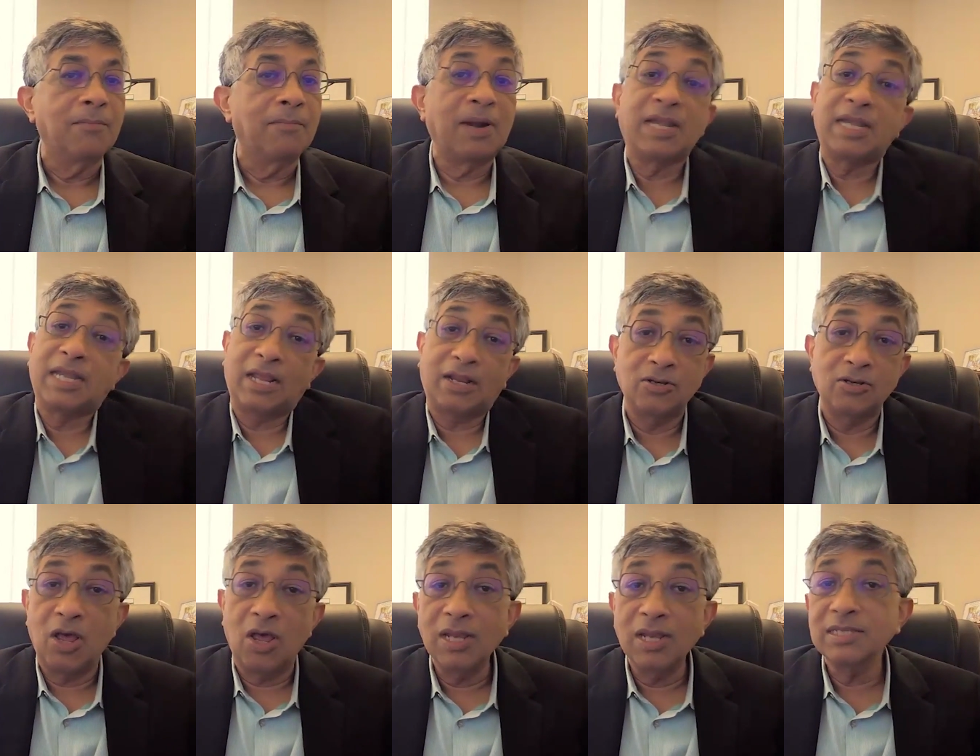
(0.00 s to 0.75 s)
but
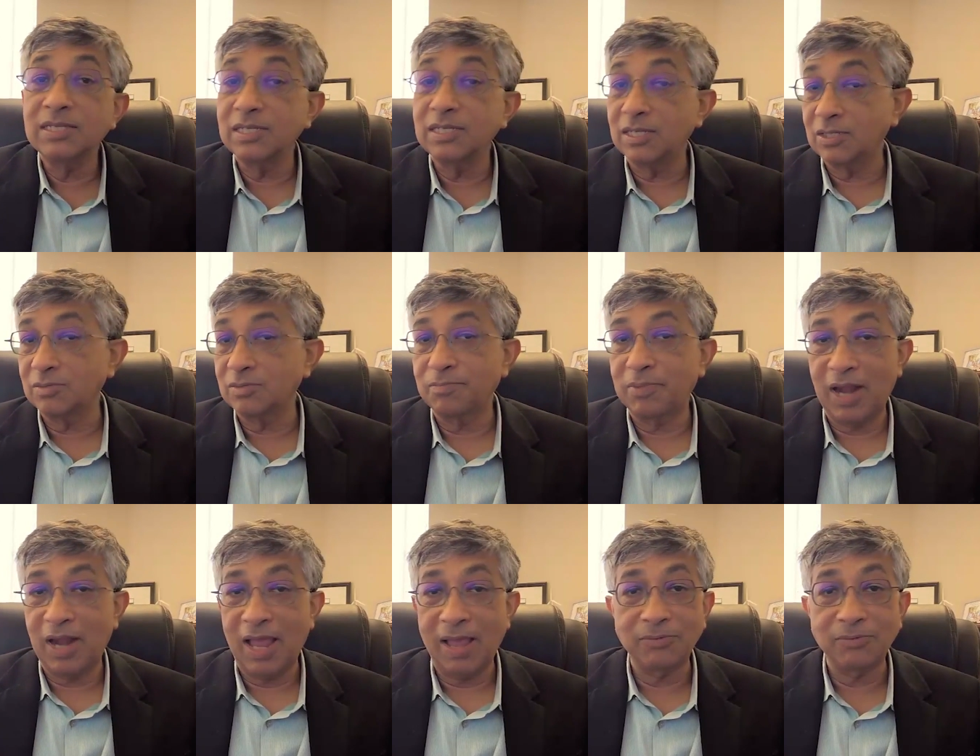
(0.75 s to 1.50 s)
technology is
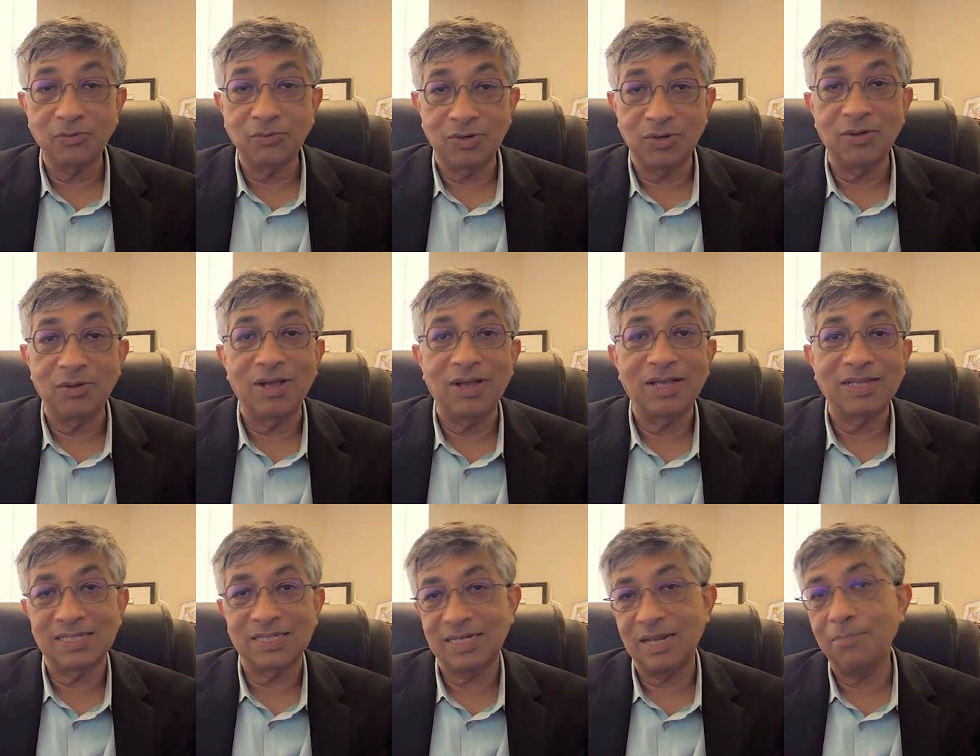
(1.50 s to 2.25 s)
perhaps you know,
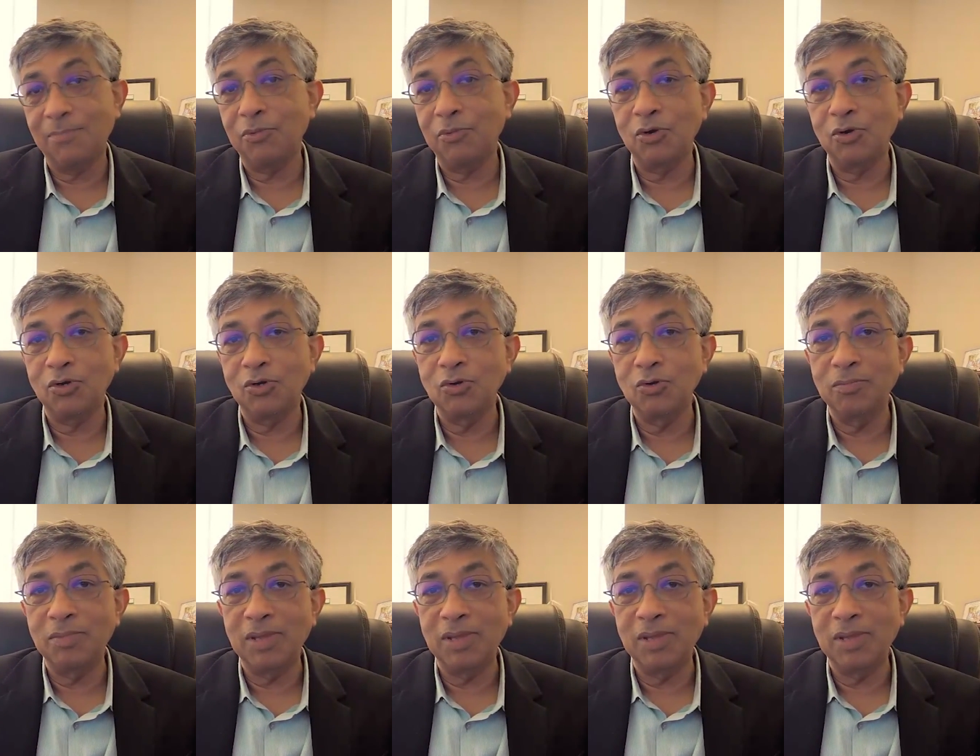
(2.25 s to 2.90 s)
a step or two